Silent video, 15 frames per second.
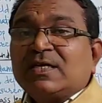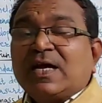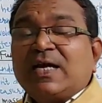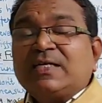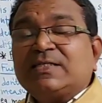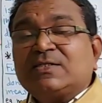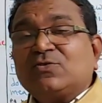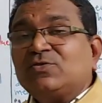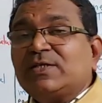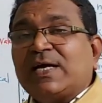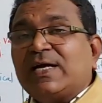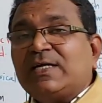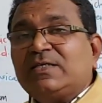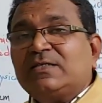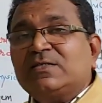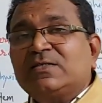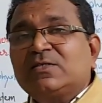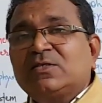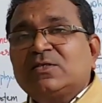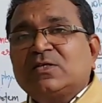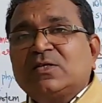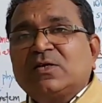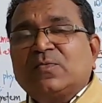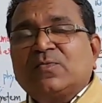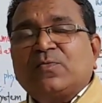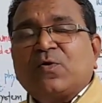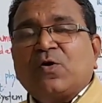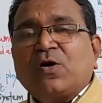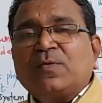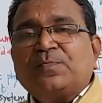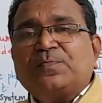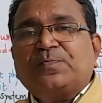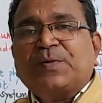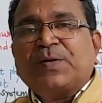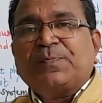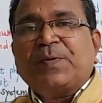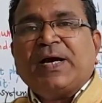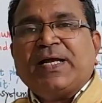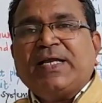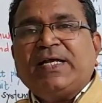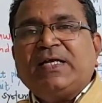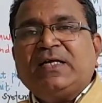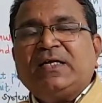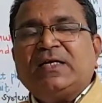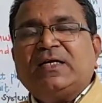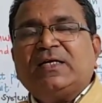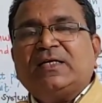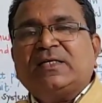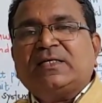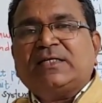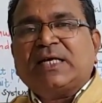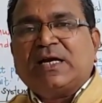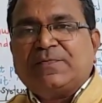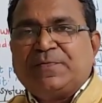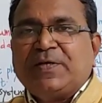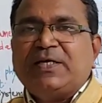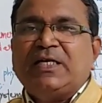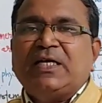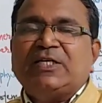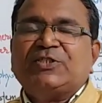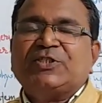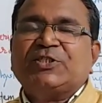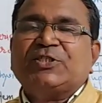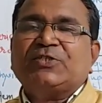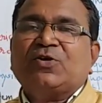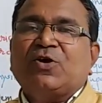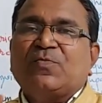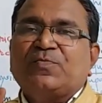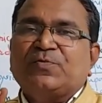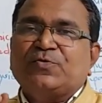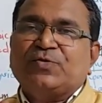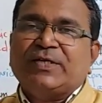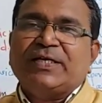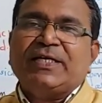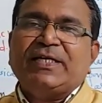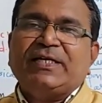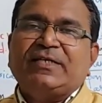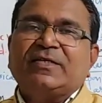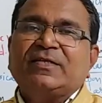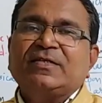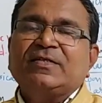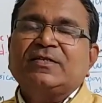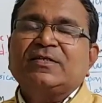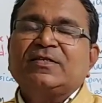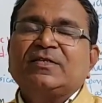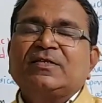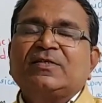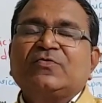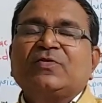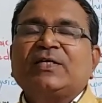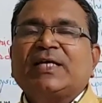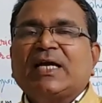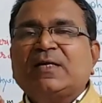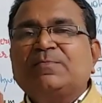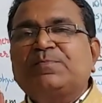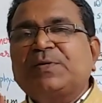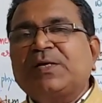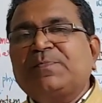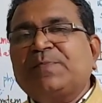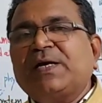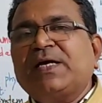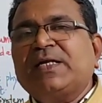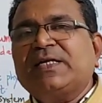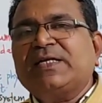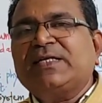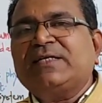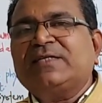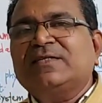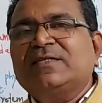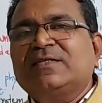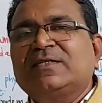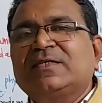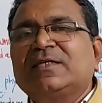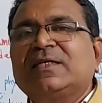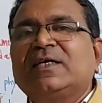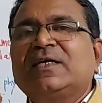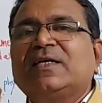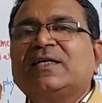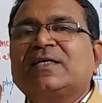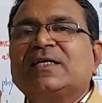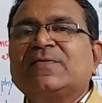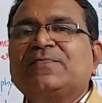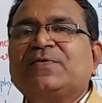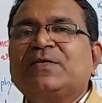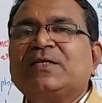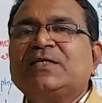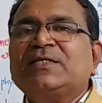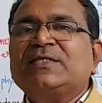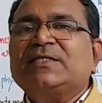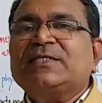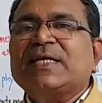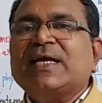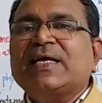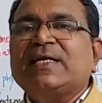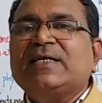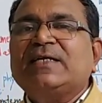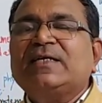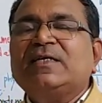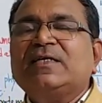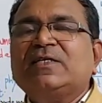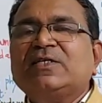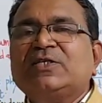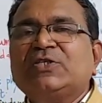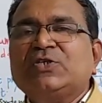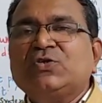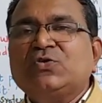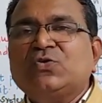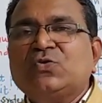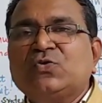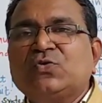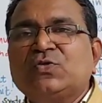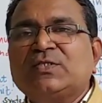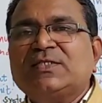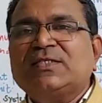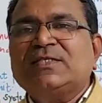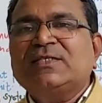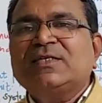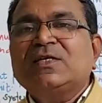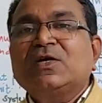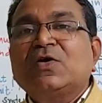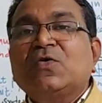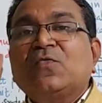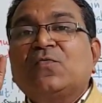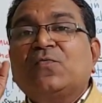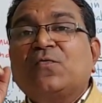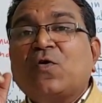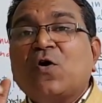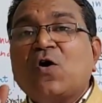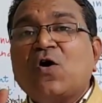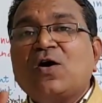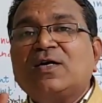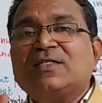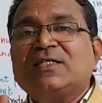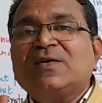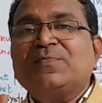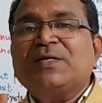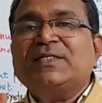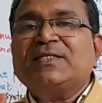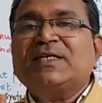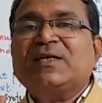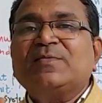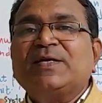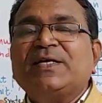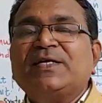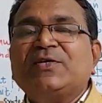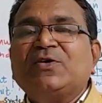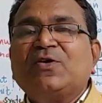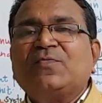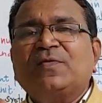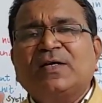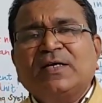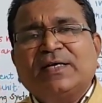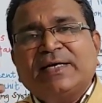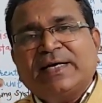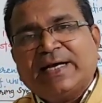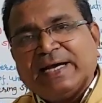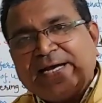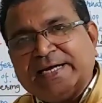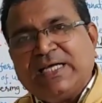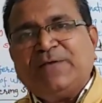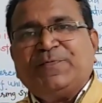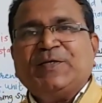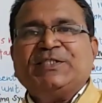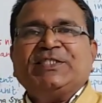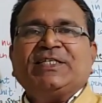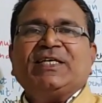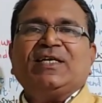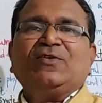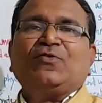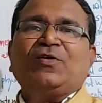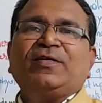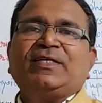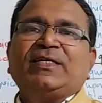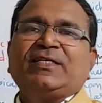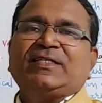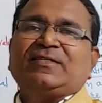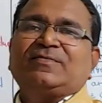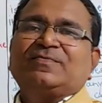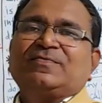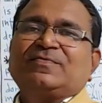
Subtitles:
And so that for preparing a definition of unit, we can prepare it a reference standard used for the measurement of any physical quantity